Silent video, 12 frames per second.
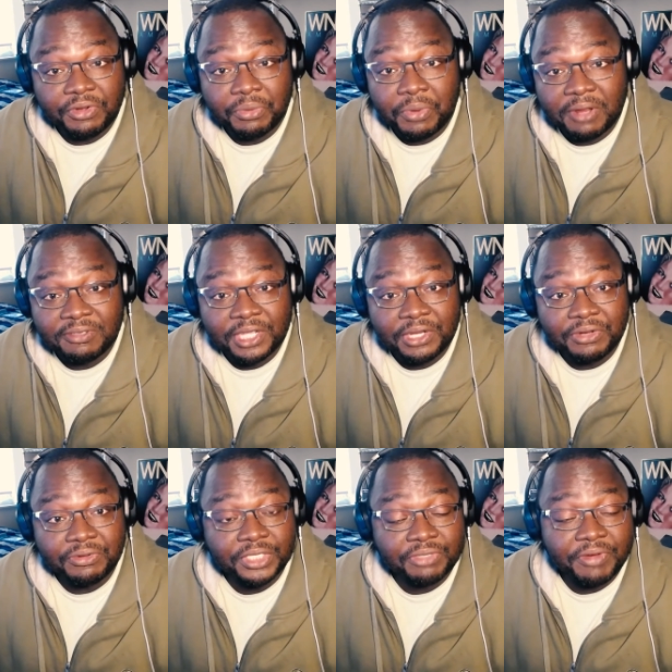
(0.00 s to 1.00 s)
with what I've said
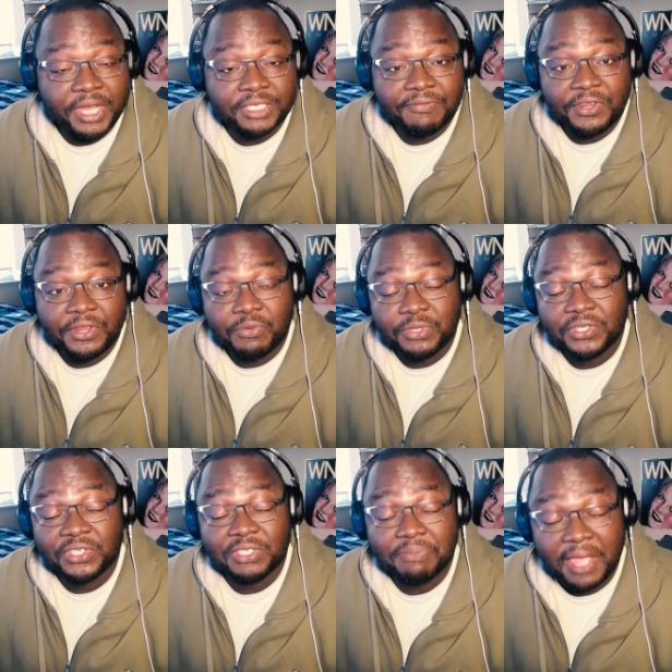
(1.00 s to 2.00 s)
during this reaction video, wish
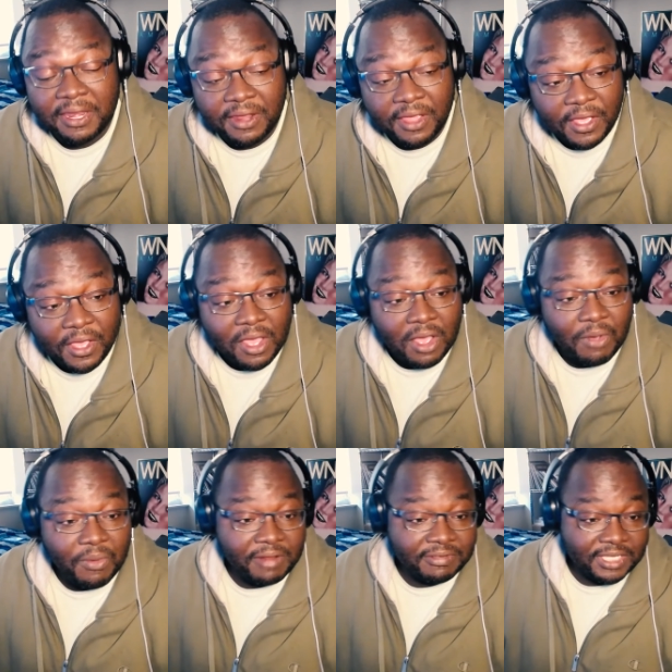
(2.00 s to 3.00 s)
to expand on
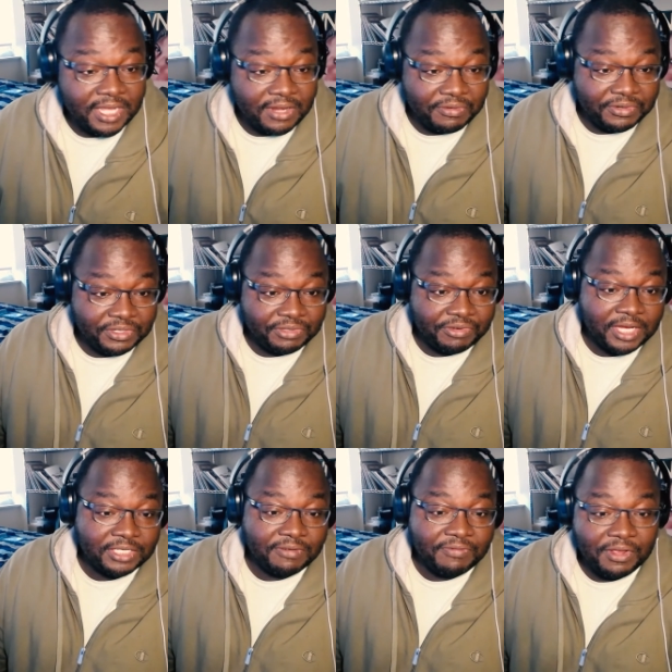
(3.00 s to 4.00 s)
what I've said during this
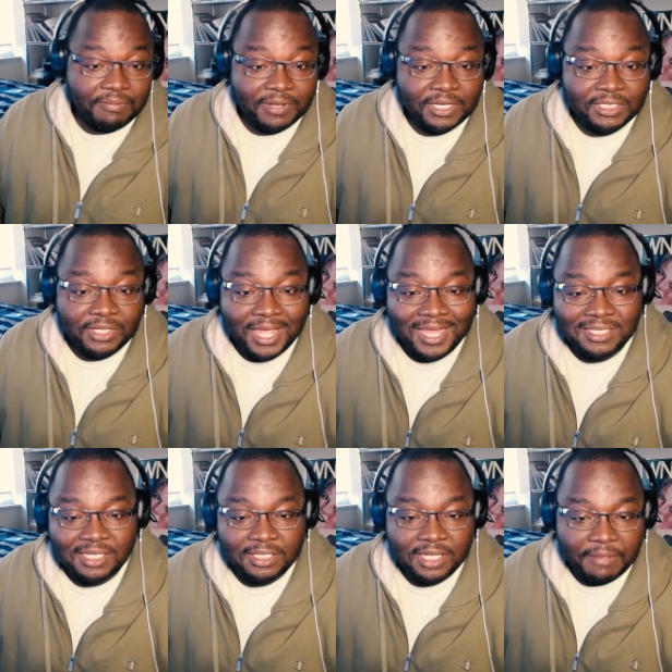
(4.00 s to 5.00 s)
reaction video, please don't
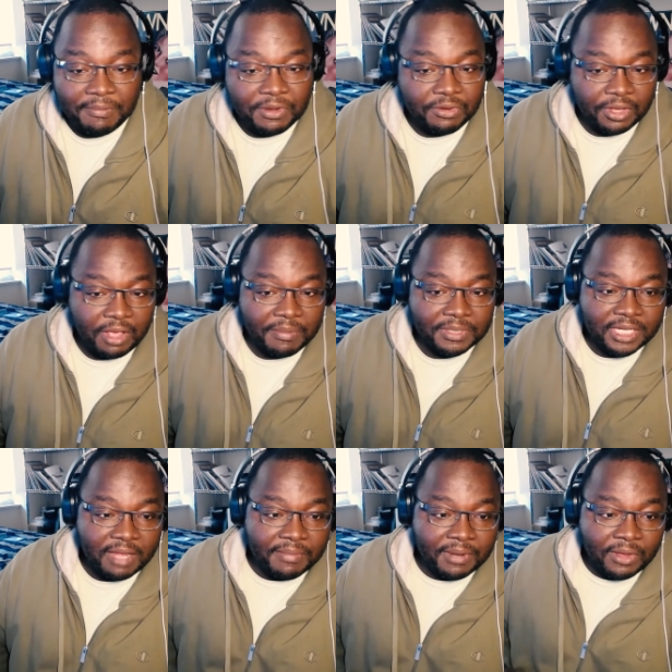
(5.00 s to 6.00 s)
hesitate to let me know in the comments
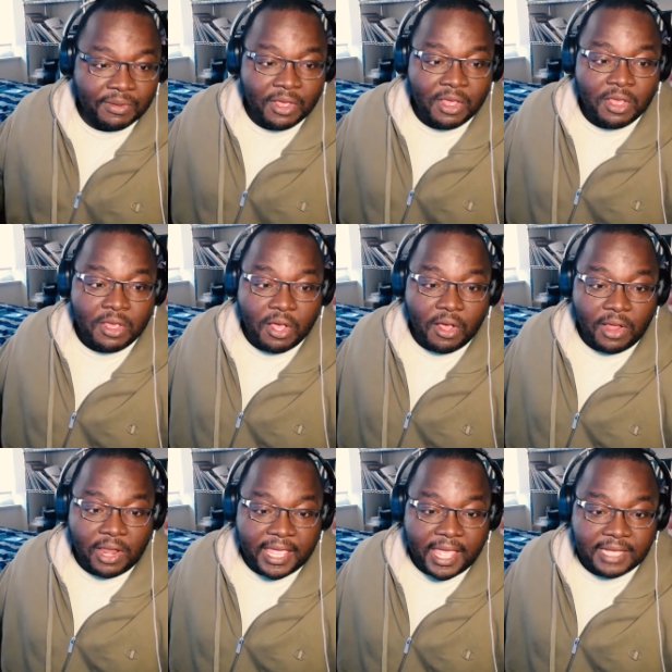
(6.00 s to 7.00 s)
down below.
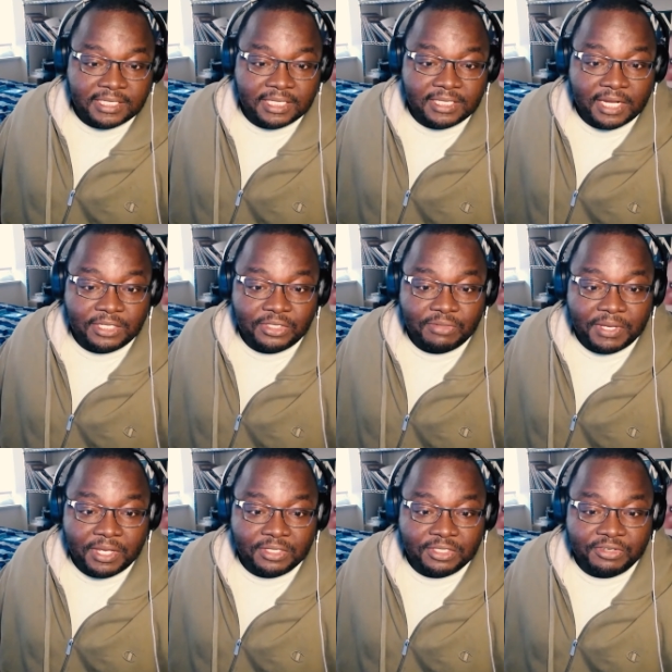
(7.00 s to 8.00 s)
All I ask is that you
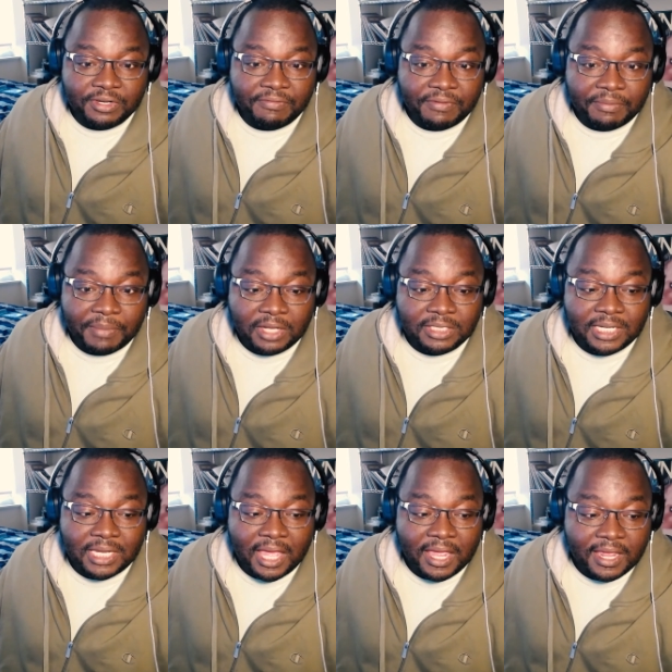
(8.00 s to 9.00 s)
be constructive about
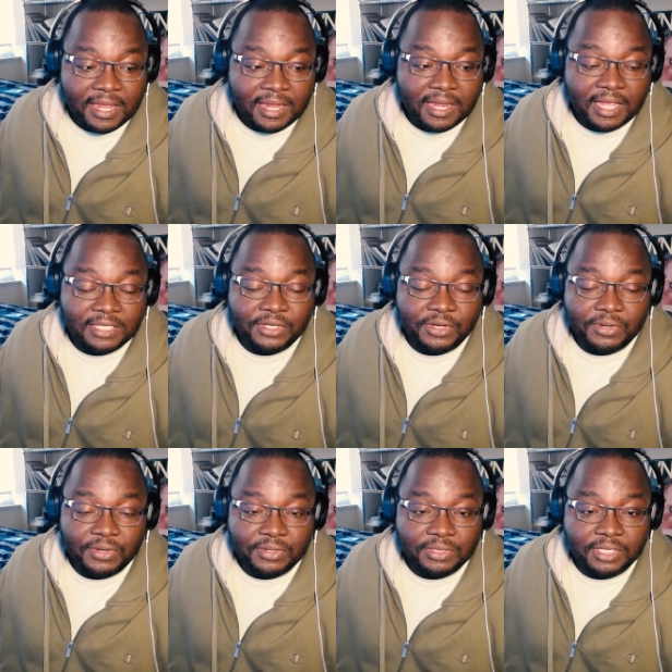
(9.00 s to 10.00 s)
it. And as you all
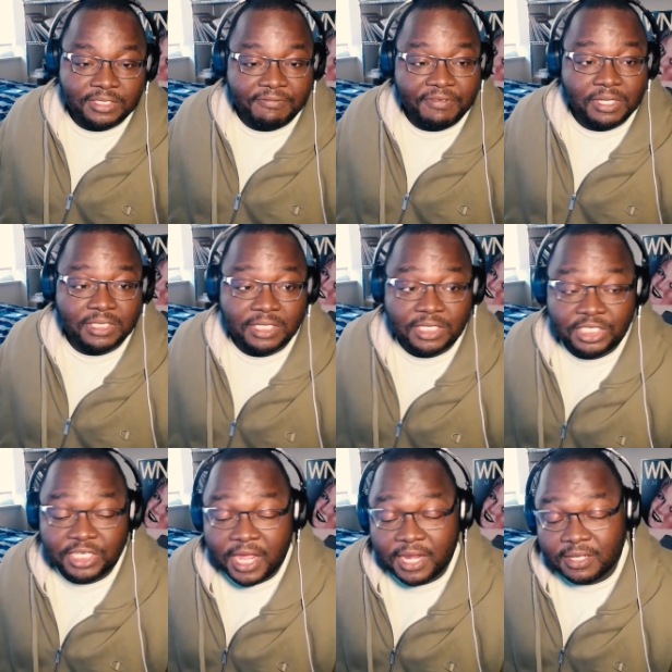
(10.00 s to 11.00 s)
know, tons of videos on this
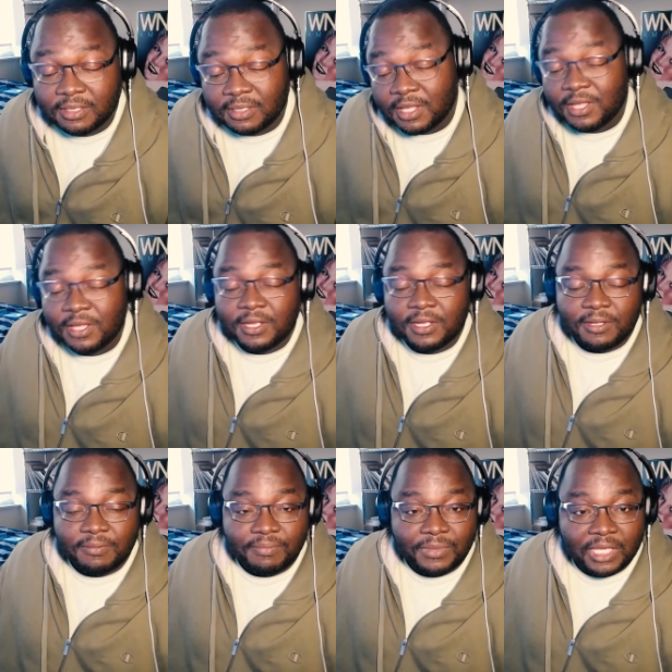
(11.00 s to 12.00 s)
channel.
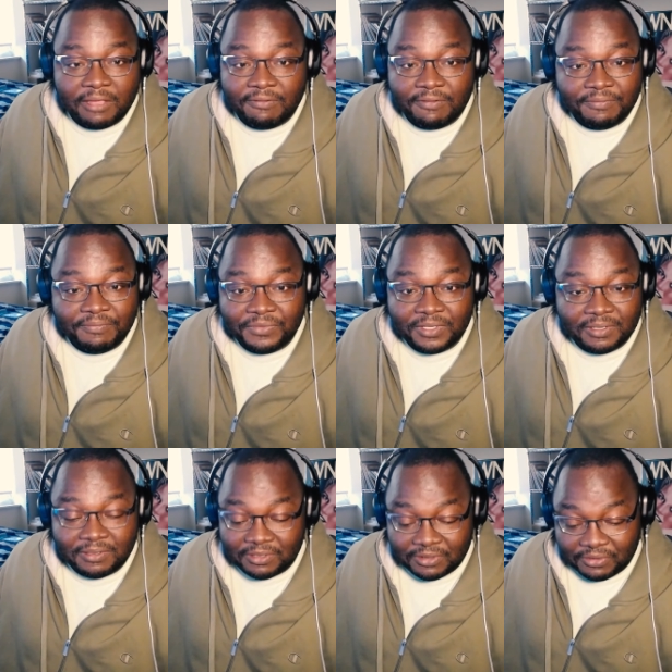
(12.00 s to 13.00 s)
Leave,
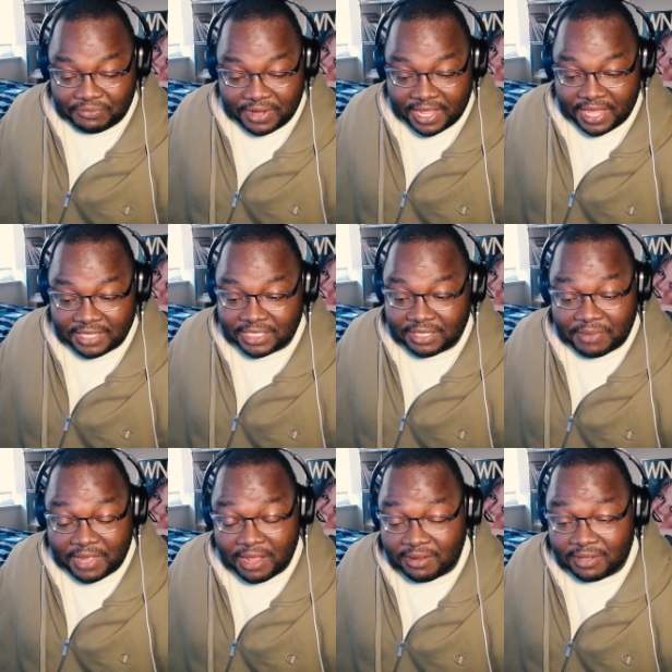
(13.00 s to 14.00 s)
go right ahead, check them
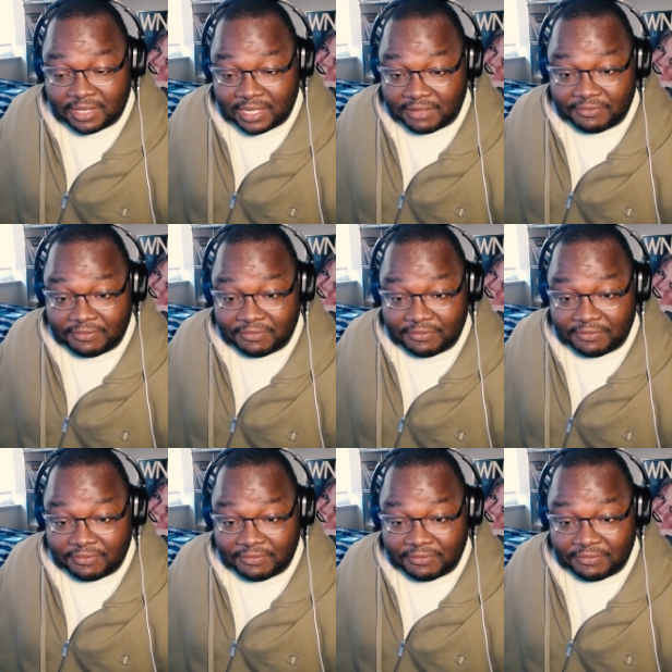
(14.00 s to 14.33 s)
out. Leave